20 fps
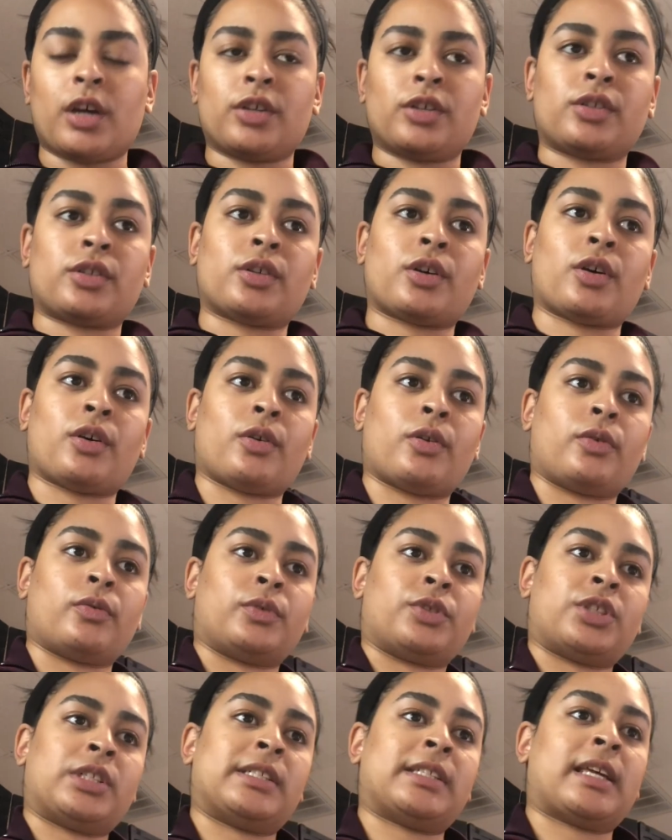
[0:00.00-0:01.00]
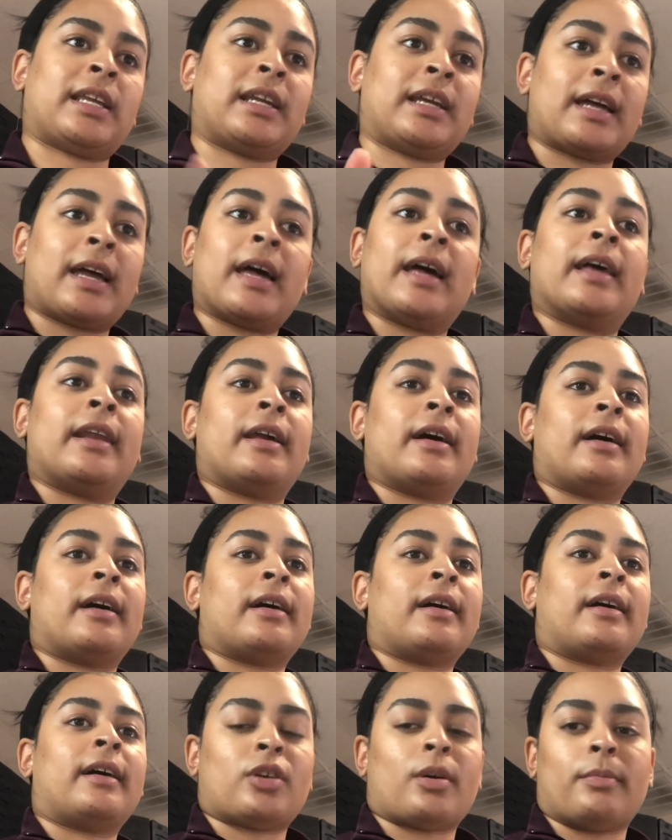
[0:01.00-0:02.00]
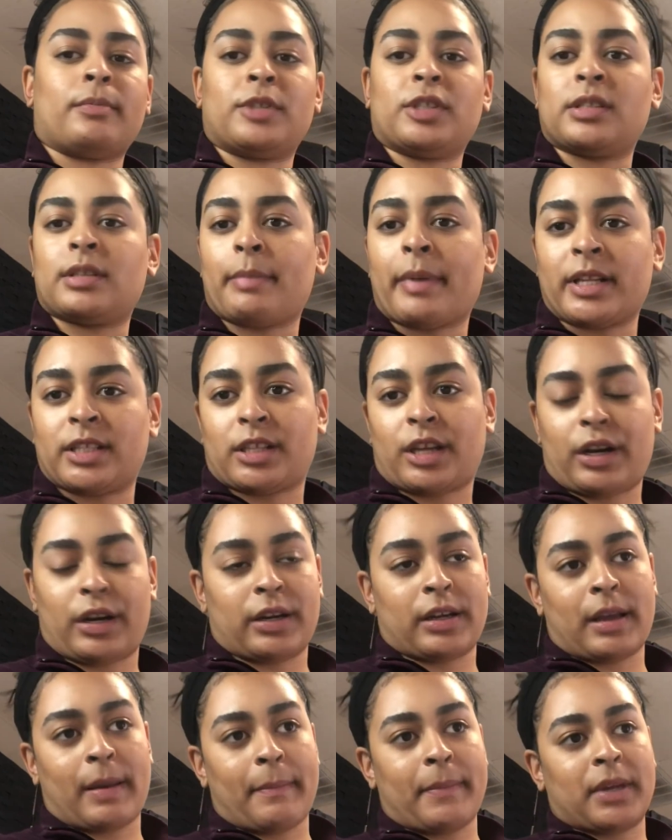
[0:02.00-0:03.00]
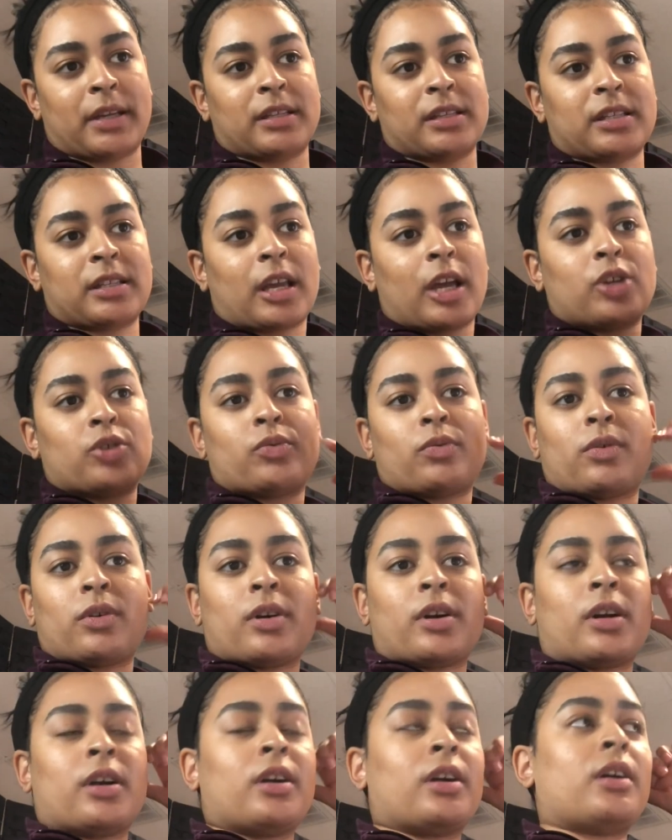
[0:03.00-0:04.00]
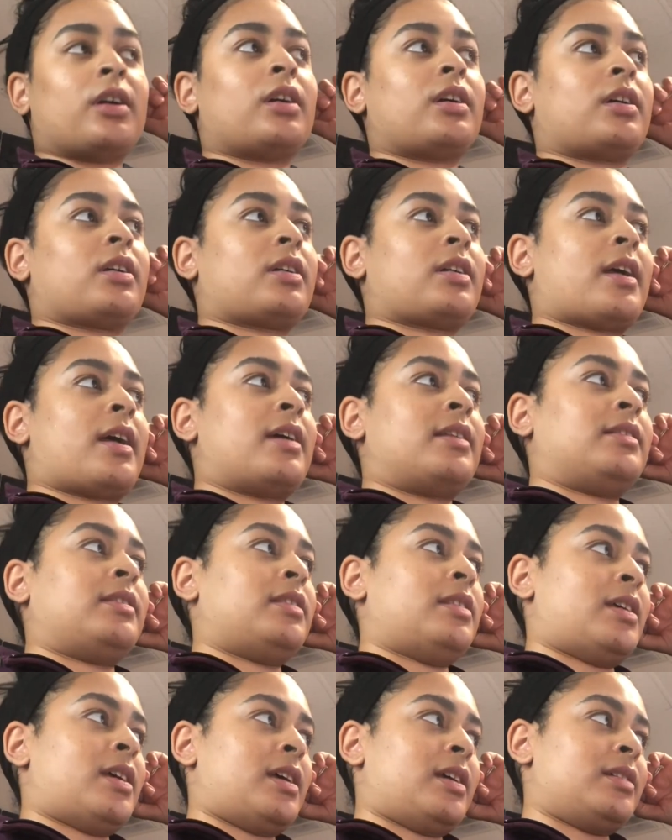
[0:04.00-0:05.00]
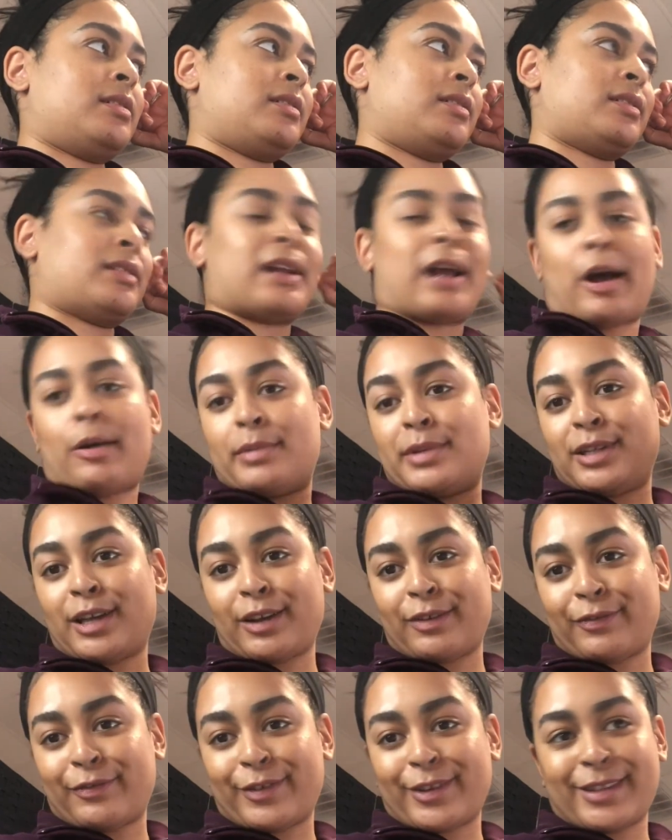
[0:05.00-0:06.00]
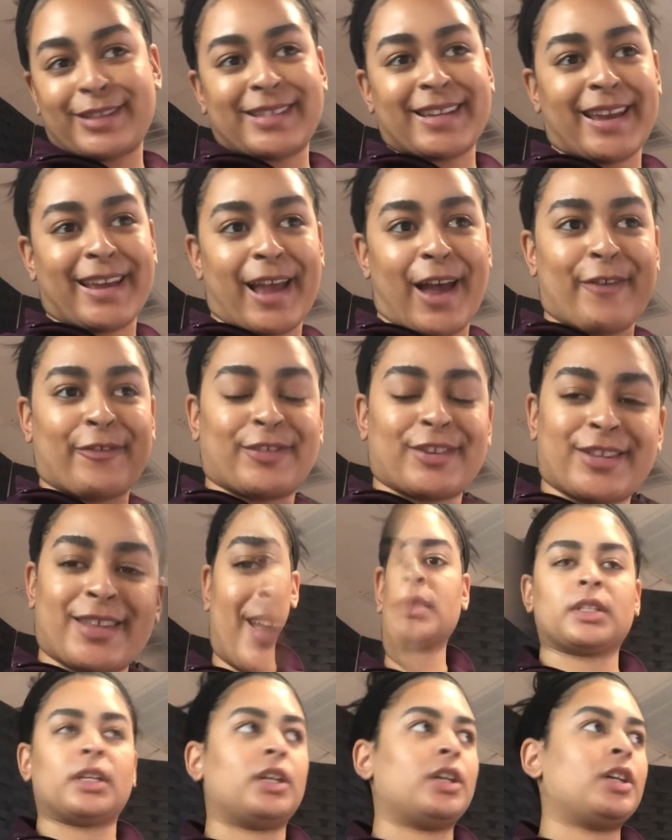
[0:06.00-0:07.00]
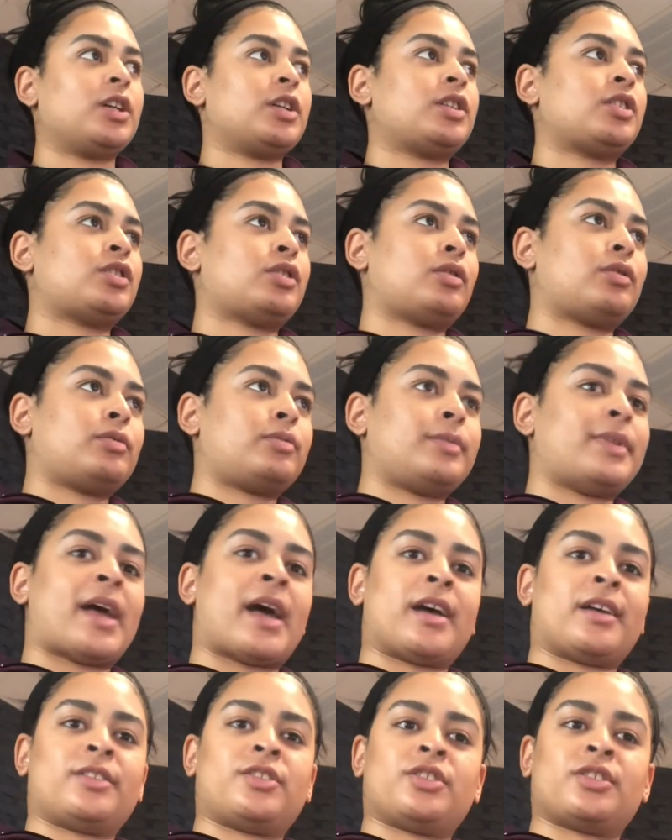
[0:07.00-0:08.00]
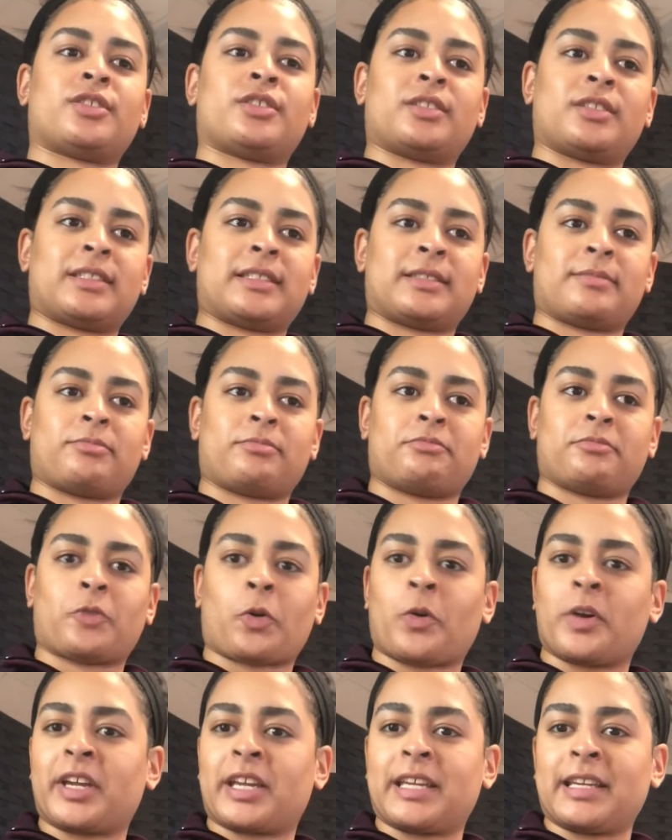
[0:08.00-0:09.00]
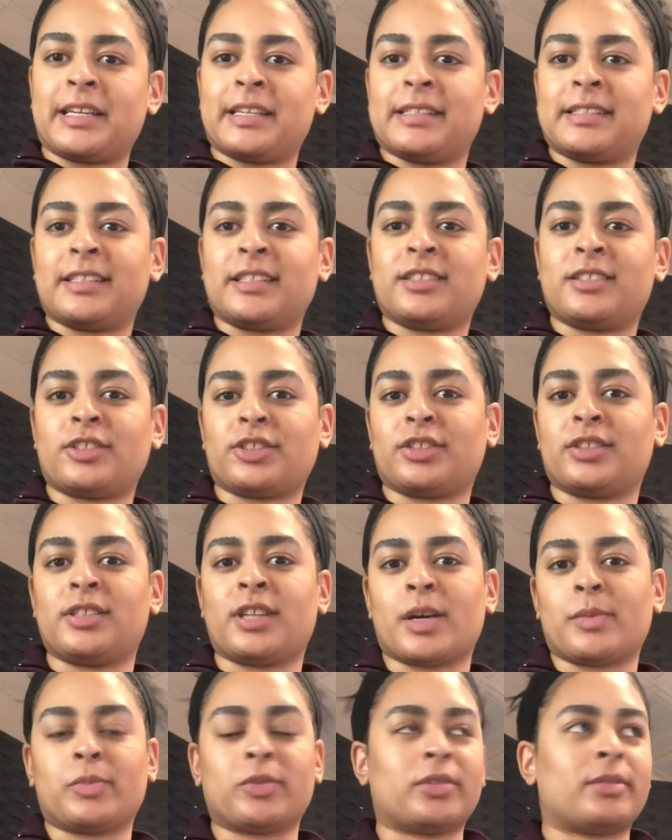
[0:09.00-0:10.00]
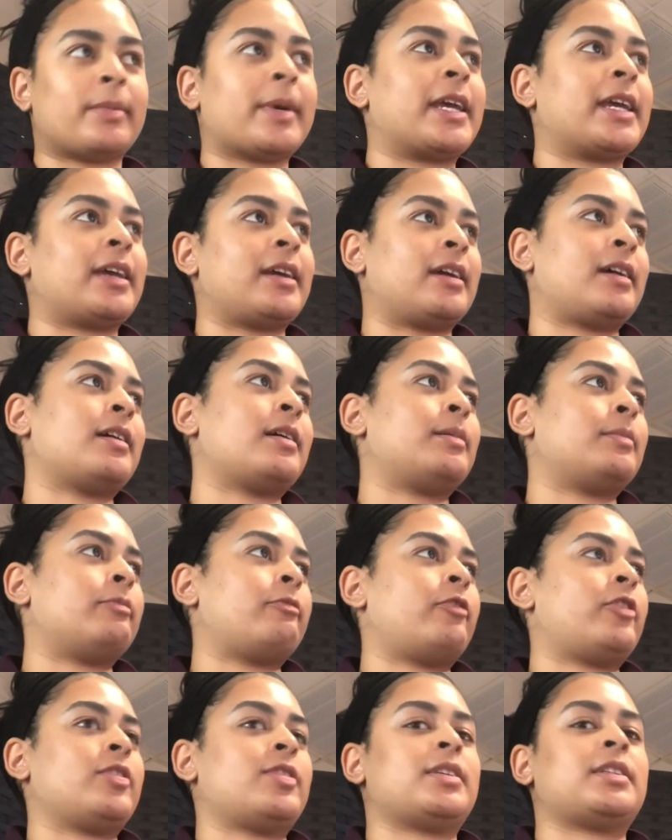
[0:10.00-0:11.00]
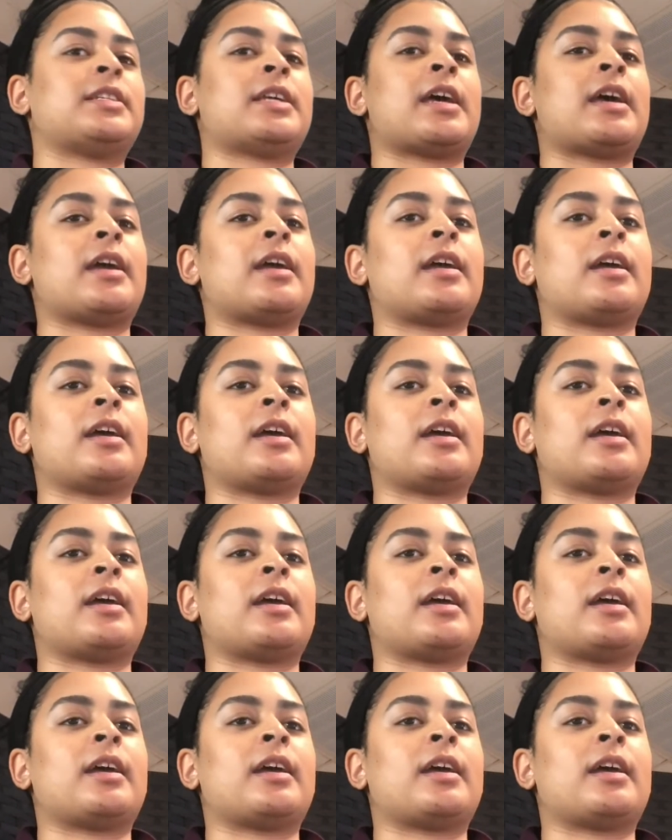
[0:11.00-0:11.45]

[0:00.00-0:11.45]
So she's getting a henna. I'm just about to hurry up and schedule her, and then I'll be done for the day after that. So that just quick and easy, just doubled my income for the day.